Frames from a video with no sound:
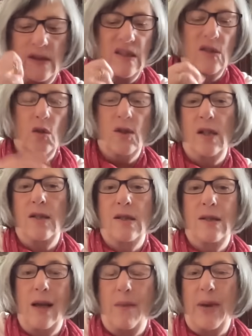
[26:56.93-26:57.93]
this is also
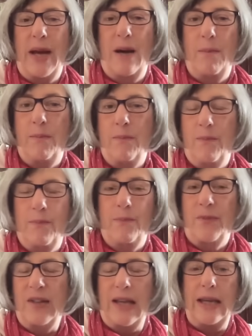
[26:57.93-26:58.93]
about
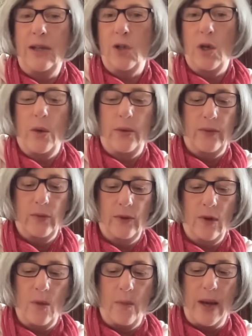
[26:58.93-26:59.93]
saying no. It's
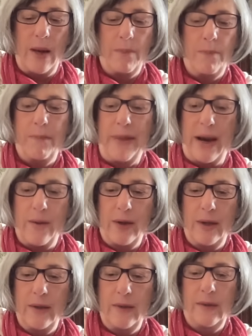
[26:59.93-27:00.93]
also about
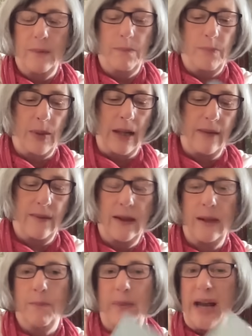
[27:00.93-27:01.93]
barriers,
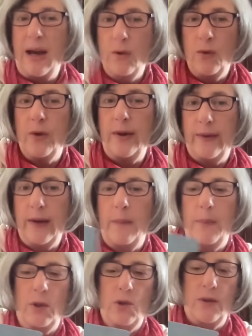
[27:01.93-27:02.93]
placing boundaries
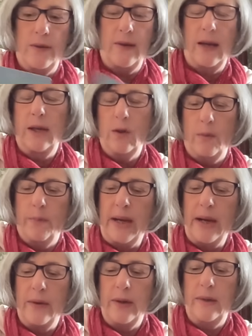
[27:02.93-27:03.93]
up, I should say, not
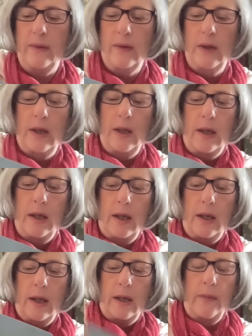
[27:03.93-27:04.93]
barriers.
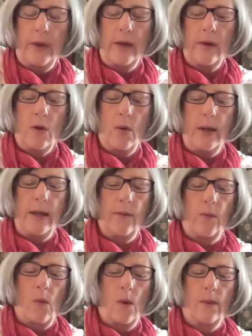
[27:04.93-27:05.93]
Now we get the Queen
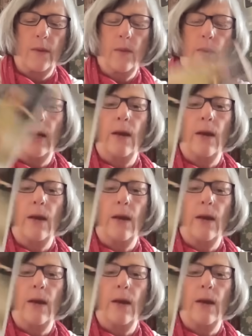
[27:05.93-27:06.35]
of Wands and we